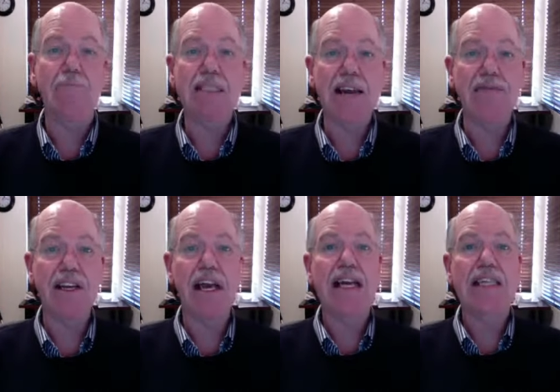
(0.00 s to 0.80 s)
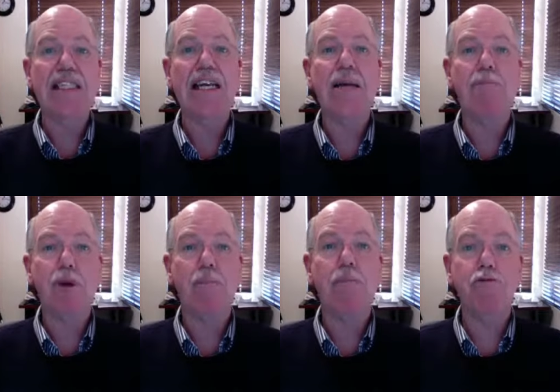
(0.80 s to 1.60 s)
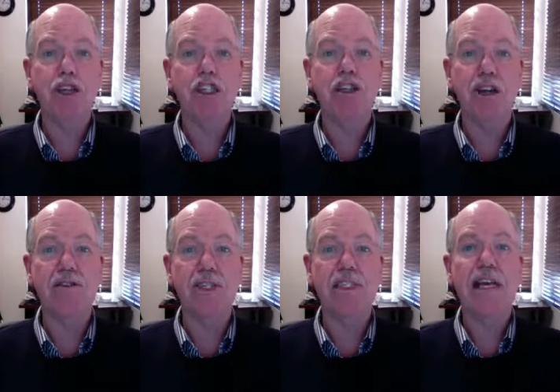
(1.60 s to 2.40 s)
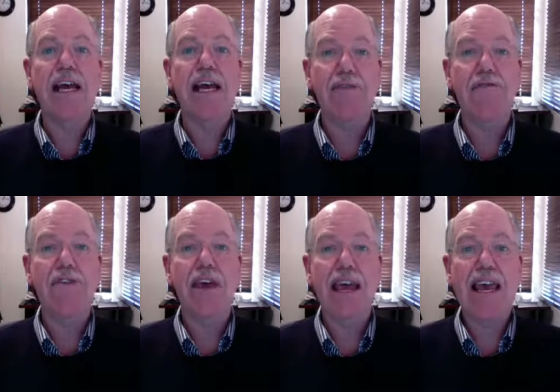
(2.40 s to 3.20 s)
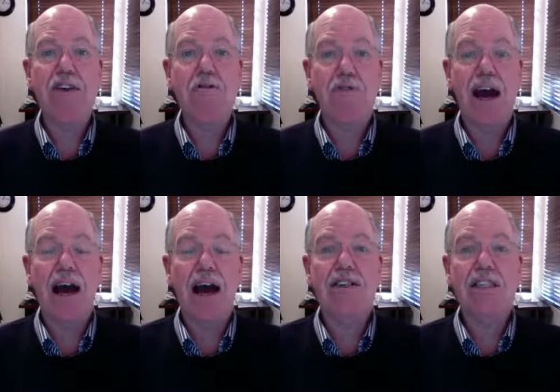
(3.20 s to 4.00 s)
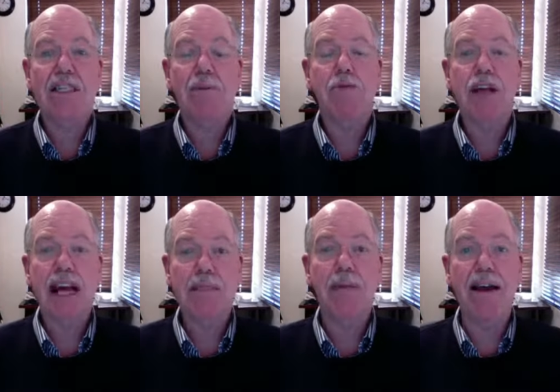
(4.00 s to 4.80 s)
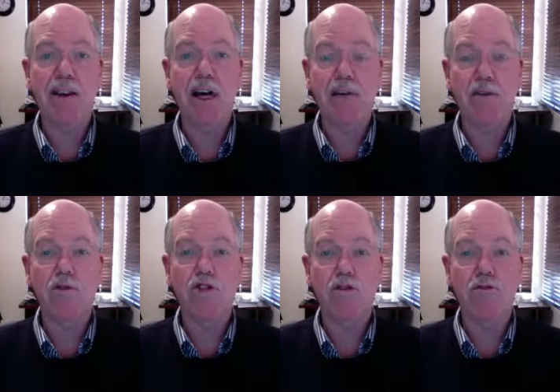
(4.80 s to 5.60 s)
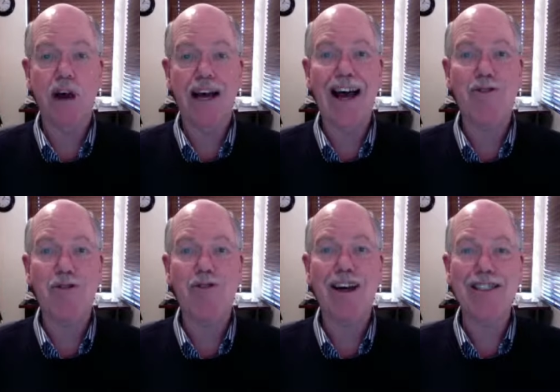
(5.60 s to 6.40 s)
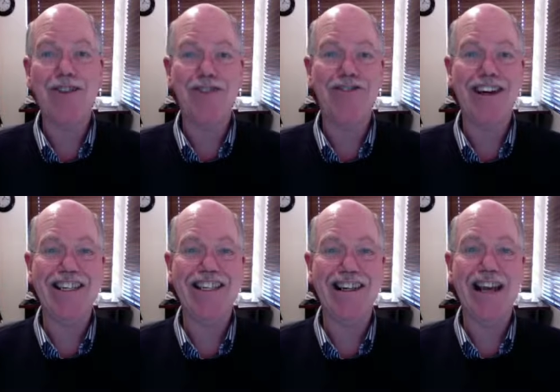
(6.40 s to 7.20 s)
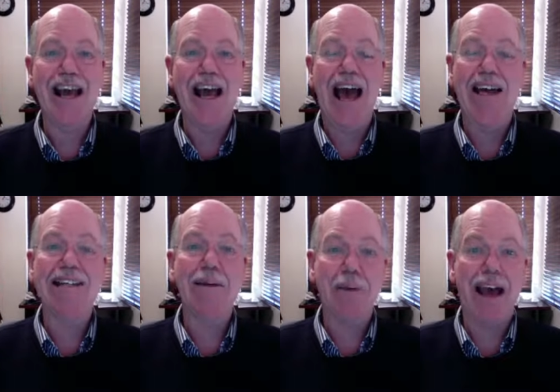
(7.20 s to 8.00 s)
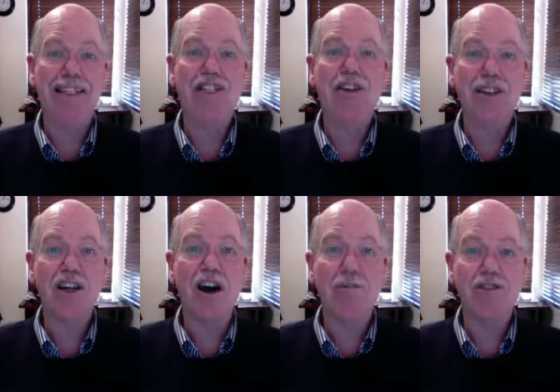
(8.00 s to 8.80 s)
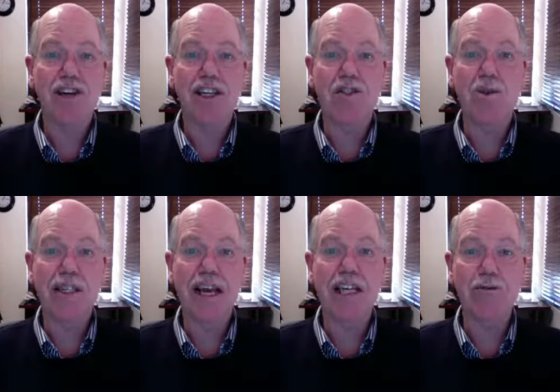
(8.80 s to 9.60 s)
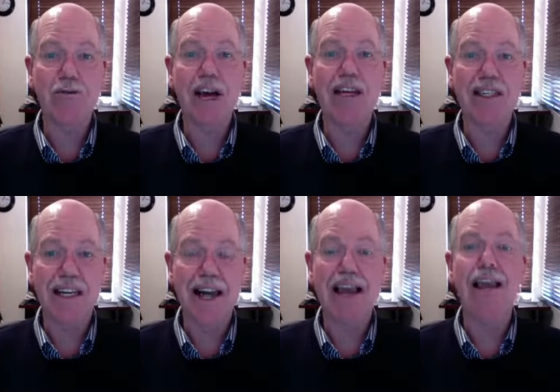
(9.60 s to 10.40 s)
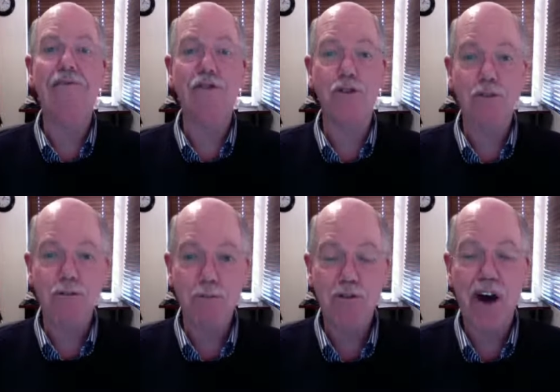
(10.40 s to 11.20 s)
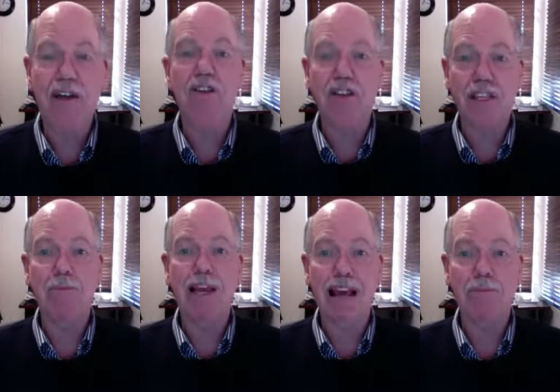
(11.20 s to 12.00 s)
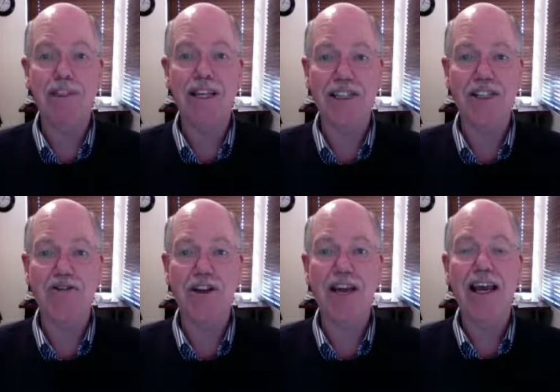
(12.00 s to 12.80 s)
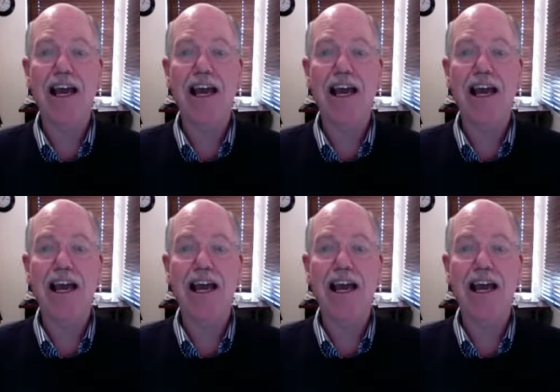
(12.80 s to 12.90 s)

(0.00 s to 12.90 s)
Number seven, send a proper breach notice if there, you find that somebody has made an unalter, uh, unauthorized alteration. And number eight, start arbitration or litigation without delay if you find that this becomes necessary.